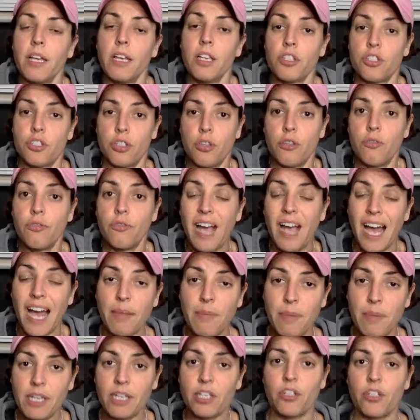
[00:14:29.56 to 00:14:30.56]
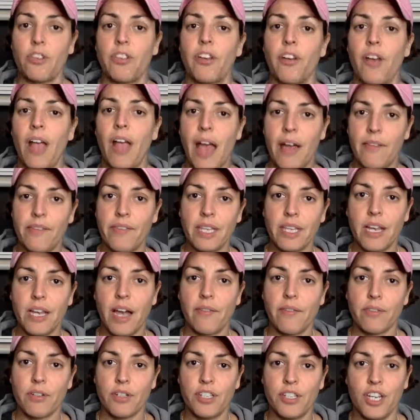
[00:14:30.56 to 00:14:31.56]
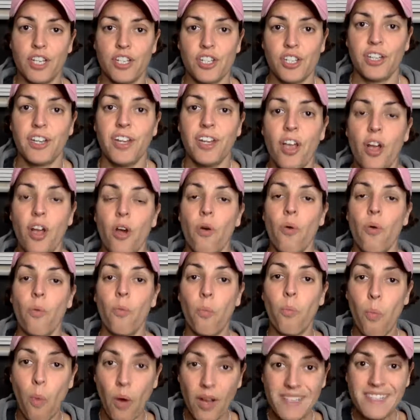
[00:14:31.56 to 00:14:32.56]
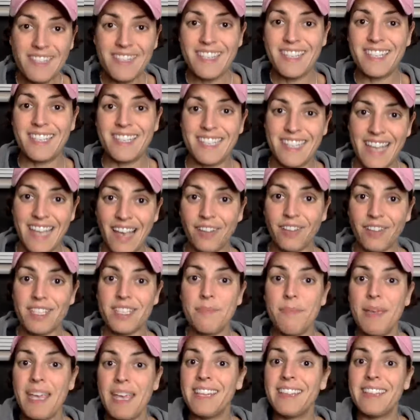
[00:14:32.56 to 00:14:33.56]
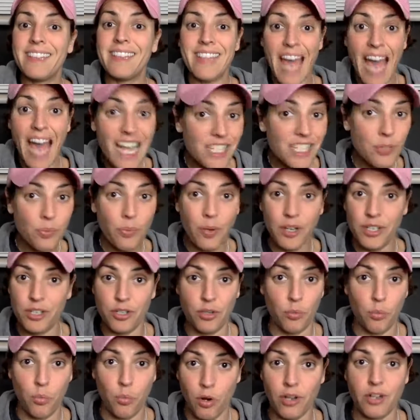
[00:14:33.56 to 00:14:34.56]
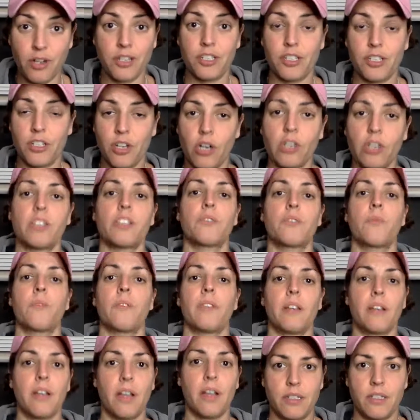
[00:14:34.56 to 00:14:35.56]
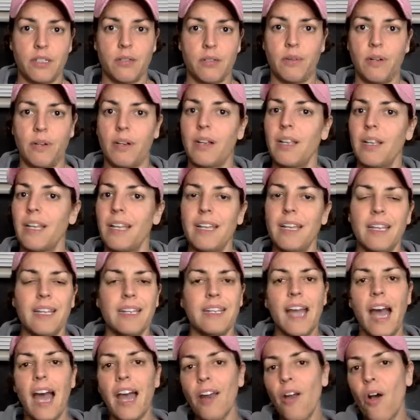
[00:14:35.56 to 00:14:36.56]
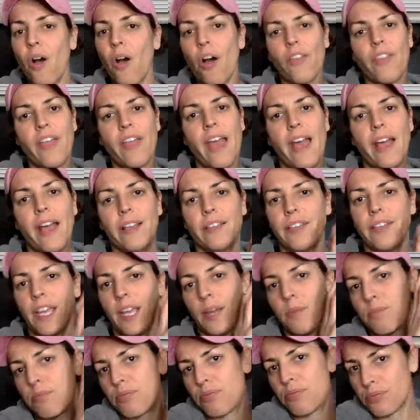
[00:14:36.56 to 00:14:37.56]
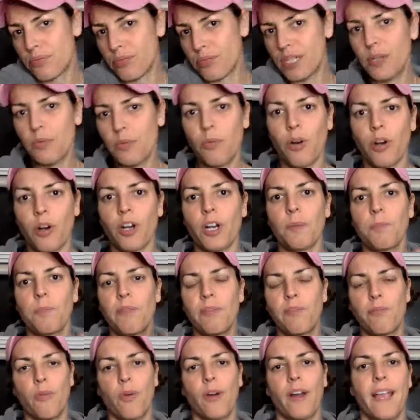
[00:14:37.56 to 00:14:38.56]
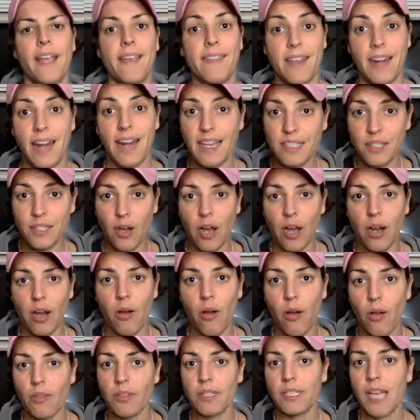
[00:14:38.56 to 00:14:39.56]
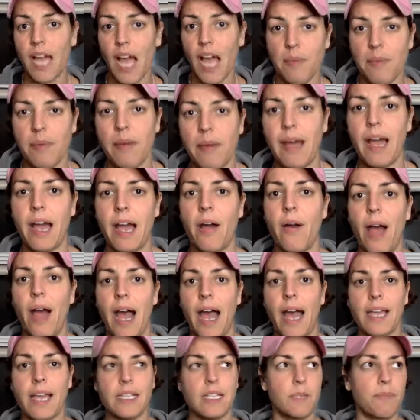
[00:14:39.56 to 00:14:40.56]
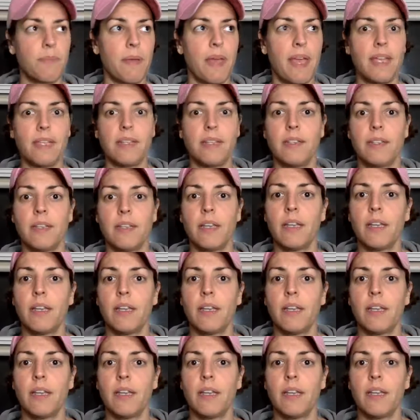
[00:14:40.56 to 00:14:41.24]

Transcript: So you've got to make sure that you're having a conversation. Once the sale is made, that's when your work starts with a customer. Not all that like pre-work beforehand. And I talk all the time about how I spend,